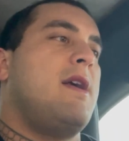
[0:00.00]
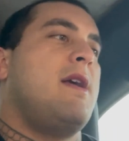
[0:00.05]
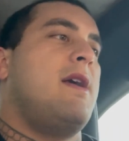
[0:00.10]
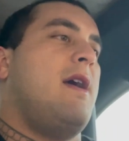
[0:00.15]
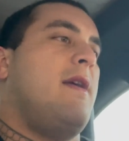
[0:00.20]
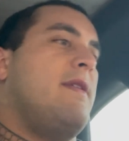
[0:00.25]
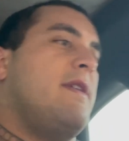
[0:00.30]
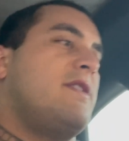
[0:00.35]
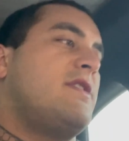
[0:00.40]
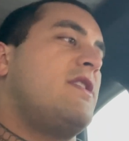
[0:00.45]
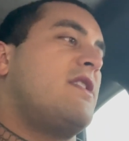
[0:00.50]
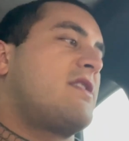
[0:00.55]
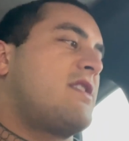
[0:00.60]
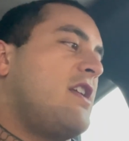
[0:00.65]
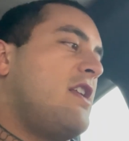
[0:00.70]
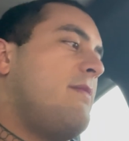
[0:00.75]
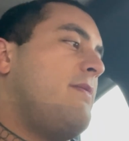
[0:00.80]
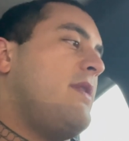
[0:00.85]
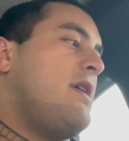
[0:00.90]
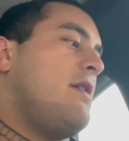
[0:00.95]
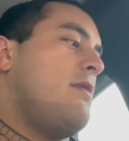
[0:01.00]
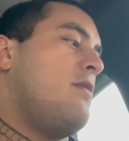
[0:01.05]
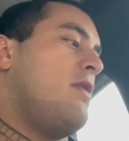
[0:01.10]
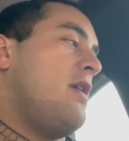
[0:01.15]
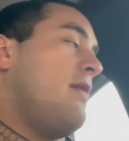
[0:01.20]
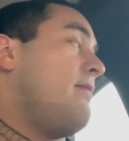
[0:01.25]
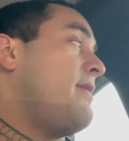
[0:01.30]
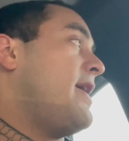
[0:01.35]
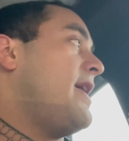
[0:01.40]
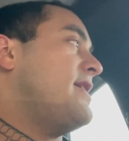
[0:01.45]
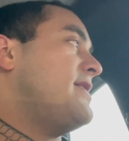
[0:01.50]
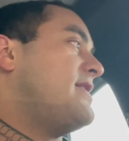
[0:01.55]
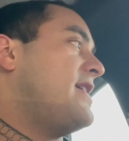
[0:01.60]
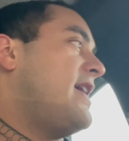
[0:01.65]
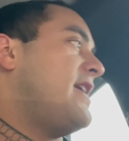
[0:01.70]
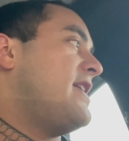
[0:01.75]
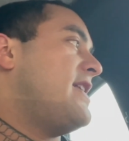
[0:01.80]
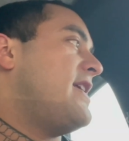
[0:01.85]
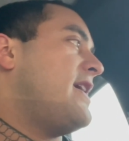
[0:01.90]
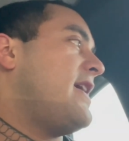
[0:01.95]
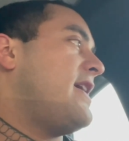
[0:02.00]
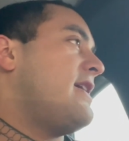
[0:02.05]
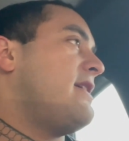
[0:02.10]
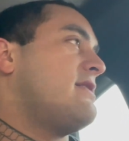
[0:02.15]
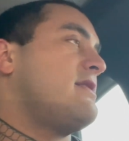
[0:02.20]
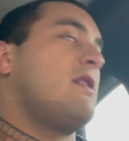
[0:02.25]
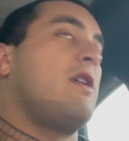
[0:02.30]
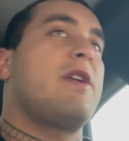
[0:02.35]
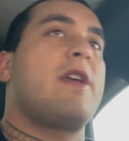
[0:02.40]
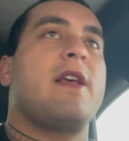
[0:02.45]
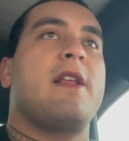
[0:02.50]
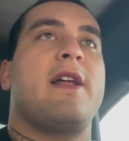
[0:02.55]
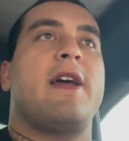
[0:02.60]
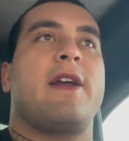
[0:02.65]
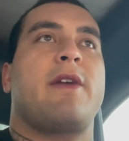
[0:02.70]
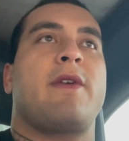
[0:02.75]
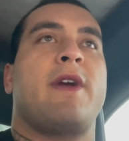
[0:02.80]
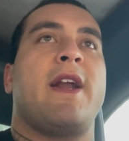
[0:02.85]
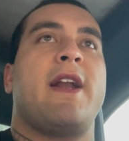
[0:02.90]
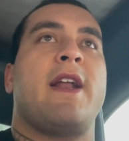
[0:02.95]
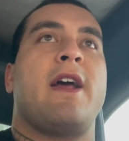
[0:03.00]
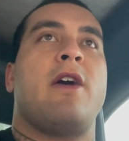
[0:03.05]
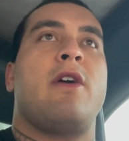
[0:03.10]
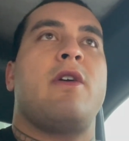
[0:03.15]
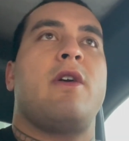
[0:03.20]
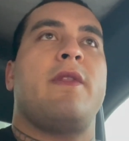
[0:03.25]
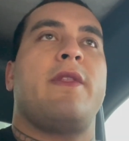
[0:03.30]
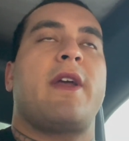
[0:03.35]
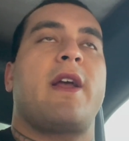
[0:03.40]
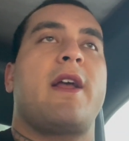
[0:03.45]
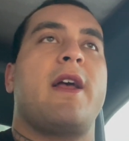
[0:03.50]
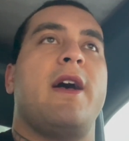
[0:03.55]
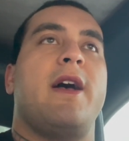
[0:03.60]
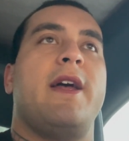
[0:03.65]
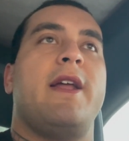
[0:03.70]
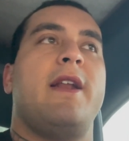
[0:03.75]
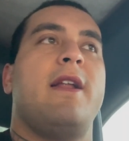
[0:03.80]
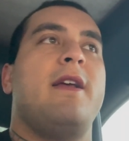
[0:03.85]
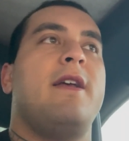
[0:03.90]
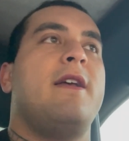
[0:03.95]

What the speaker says: And this is just going to be what my day-to-day is looking like right now on the cut.